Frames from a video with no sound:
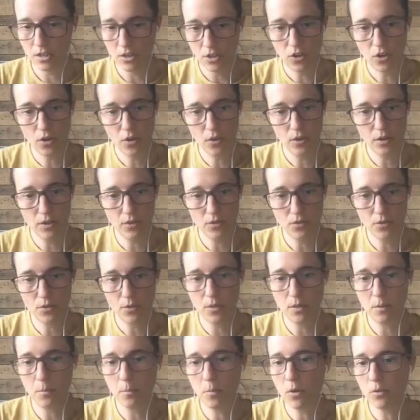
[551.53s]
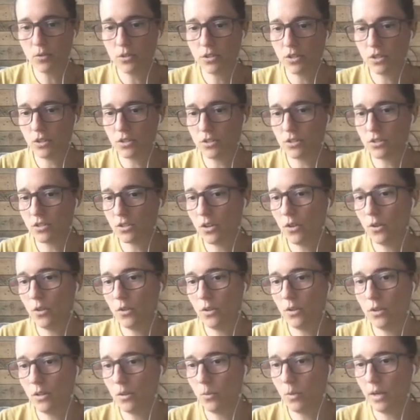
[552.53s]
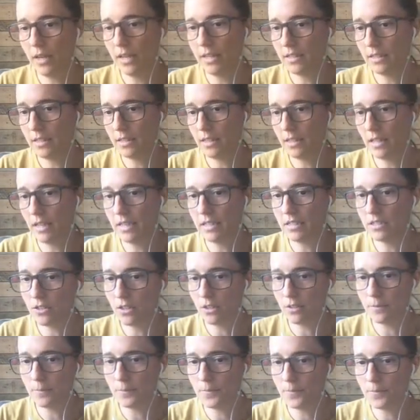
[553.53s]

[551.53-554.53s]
going through the motions all the way until it's done.